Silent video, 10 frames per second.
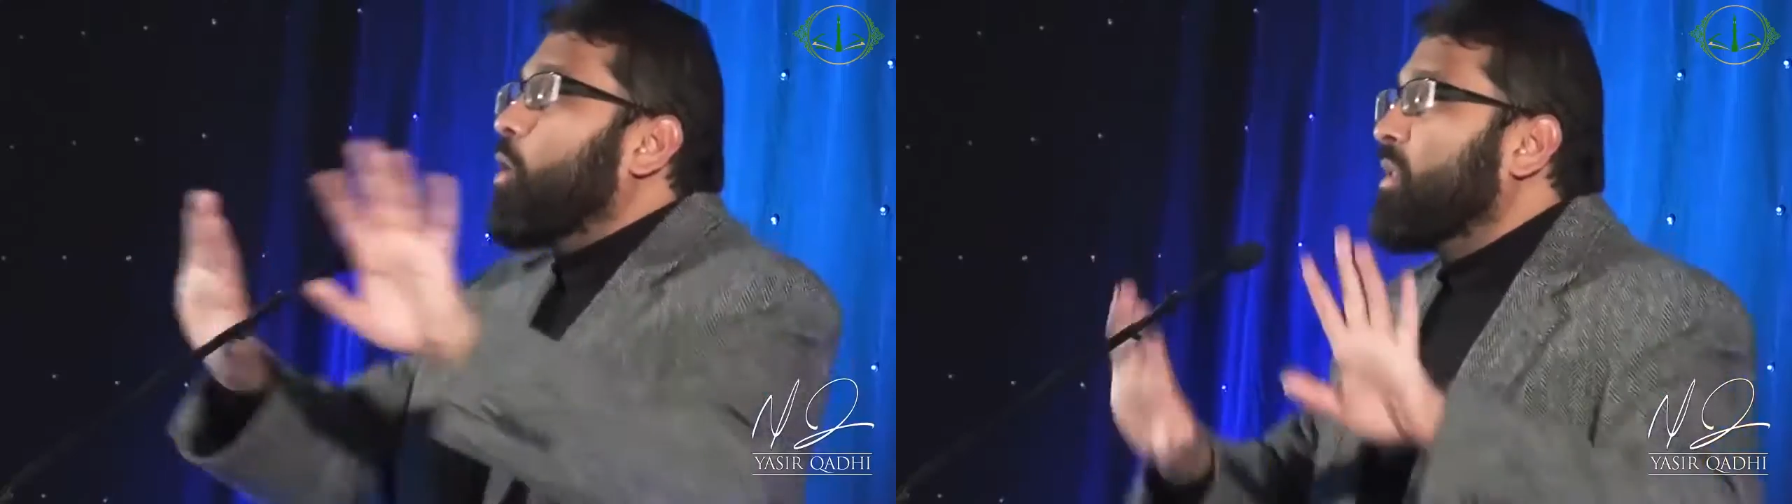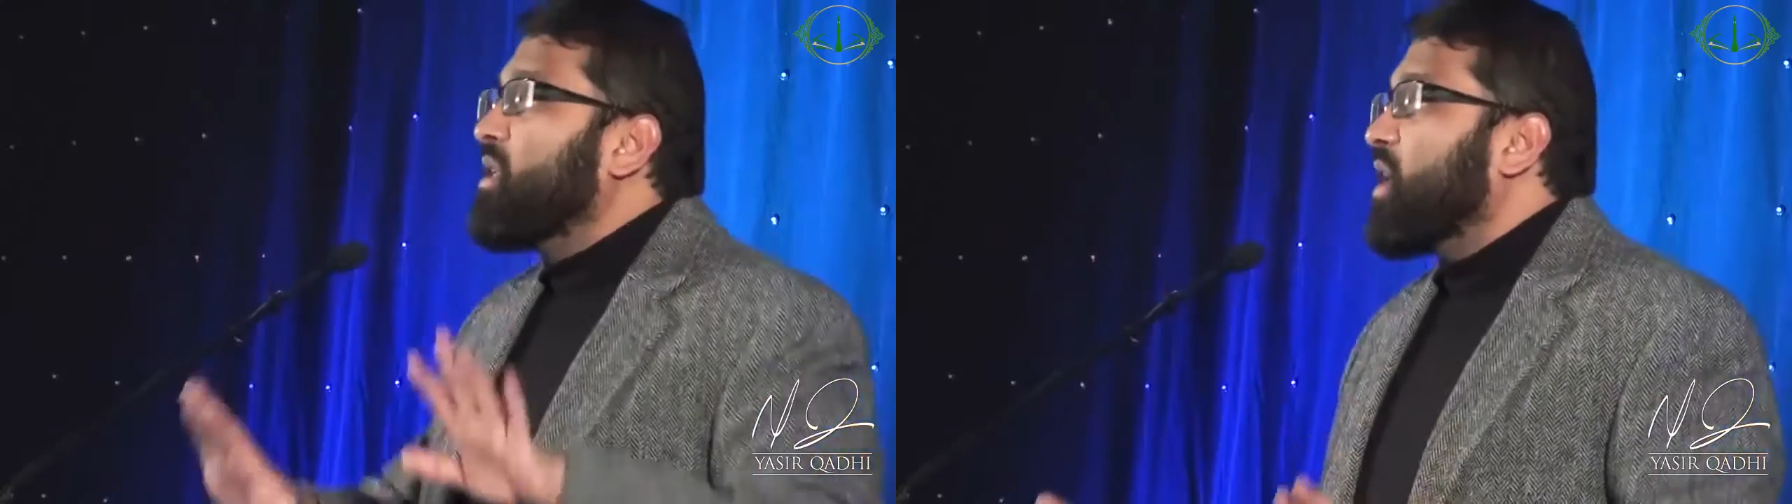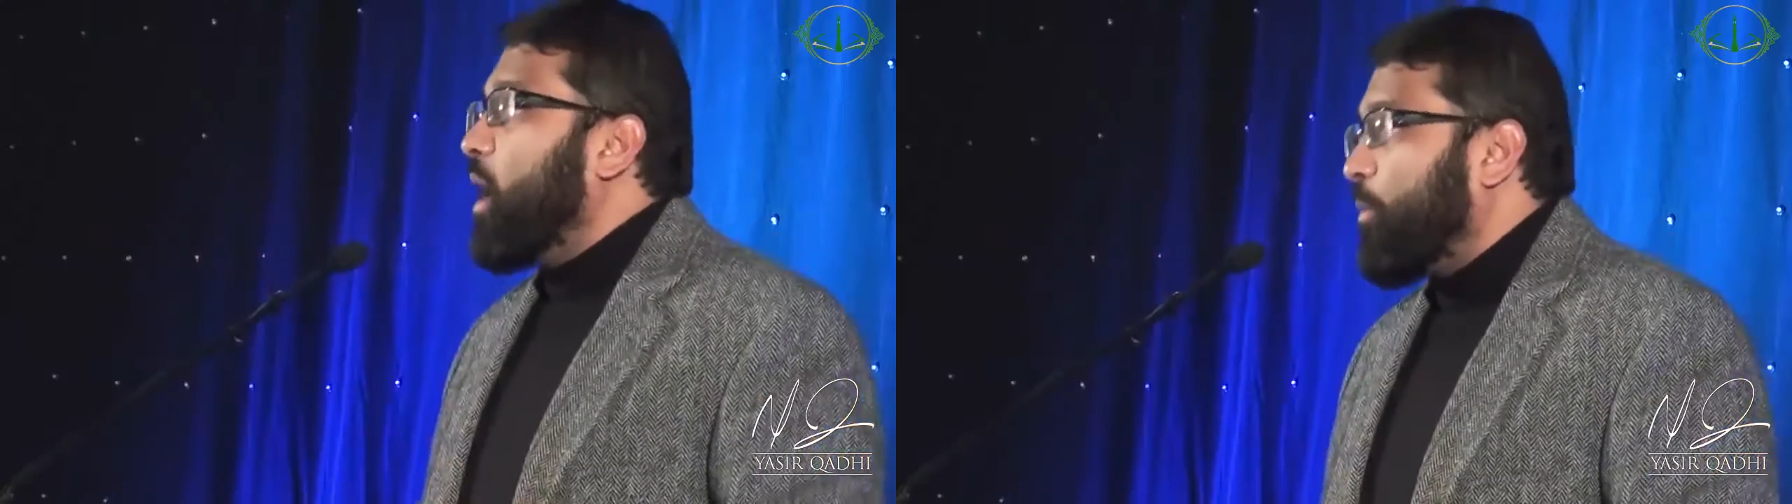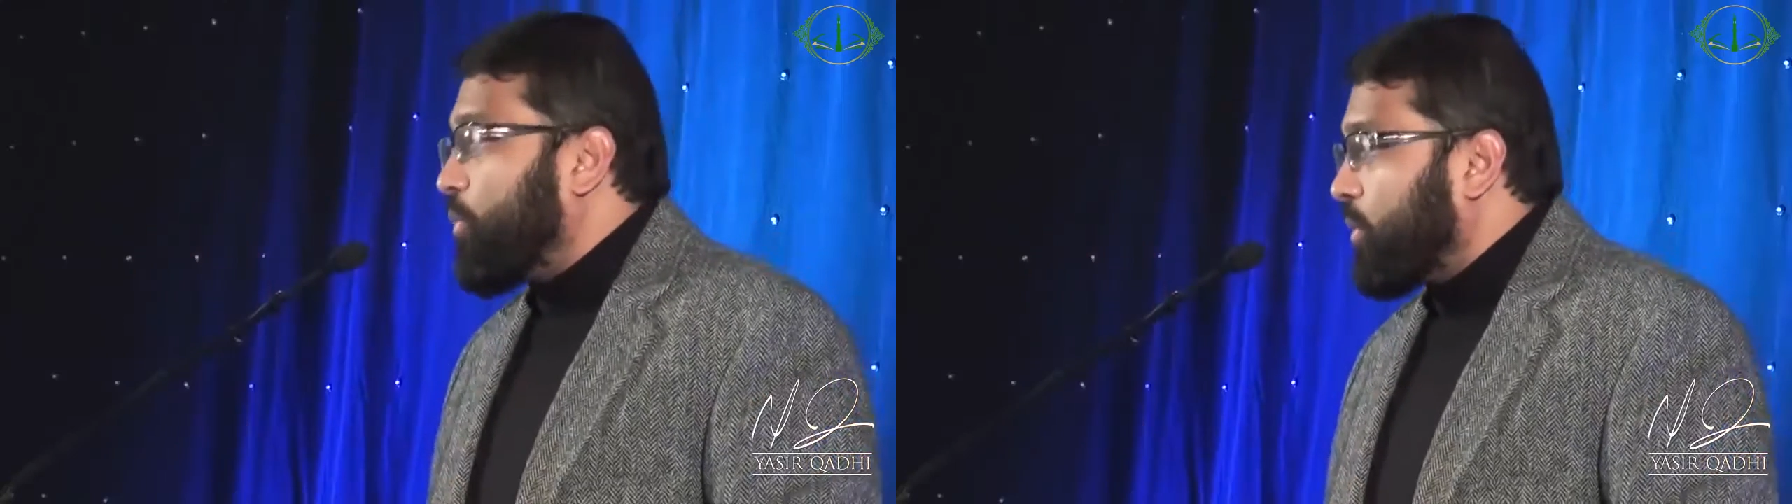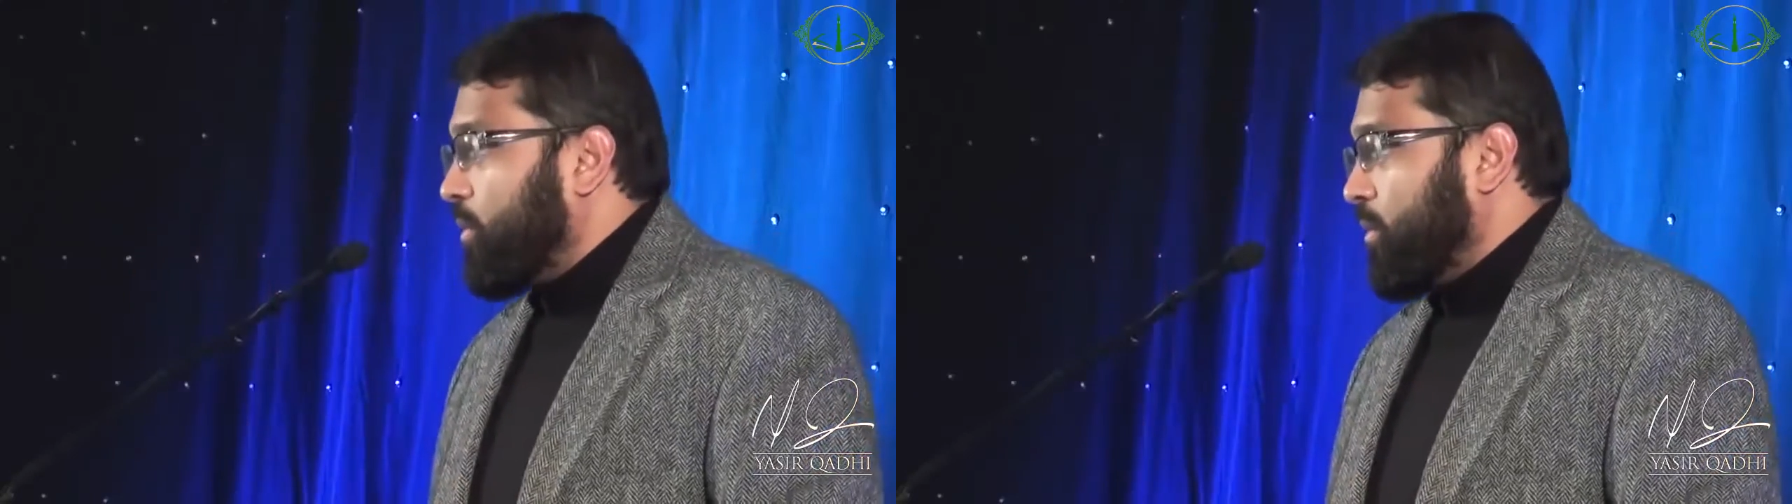armies
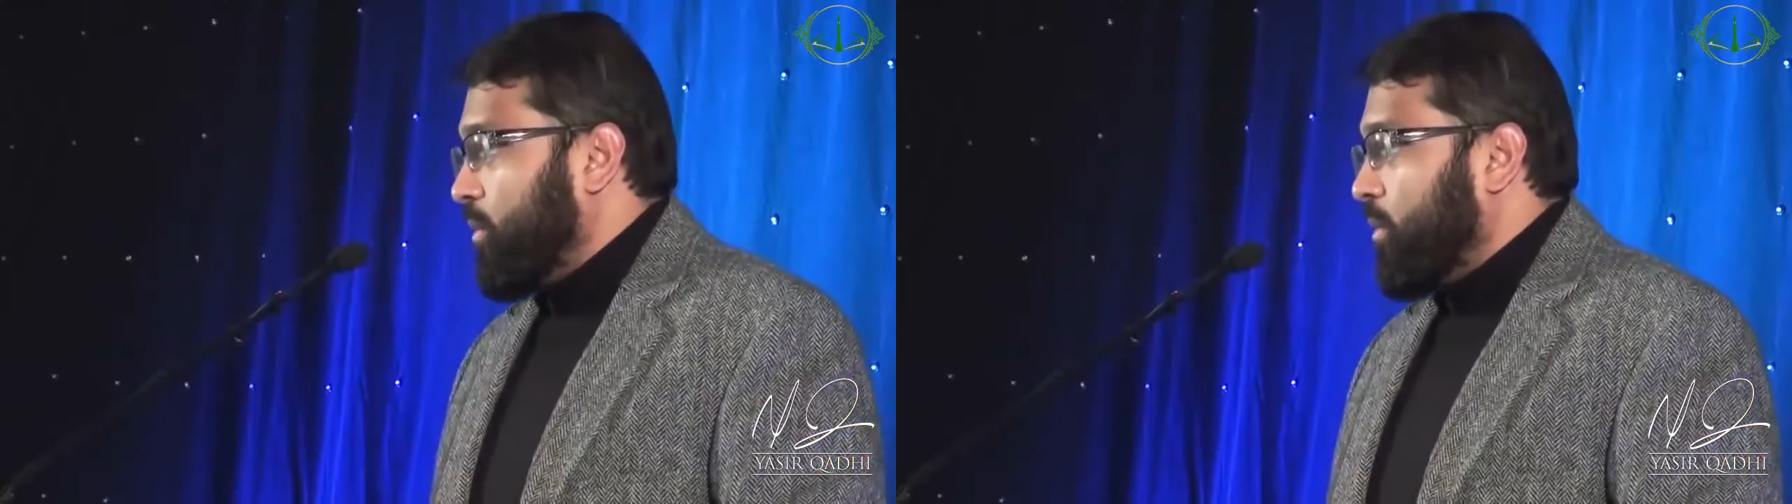up.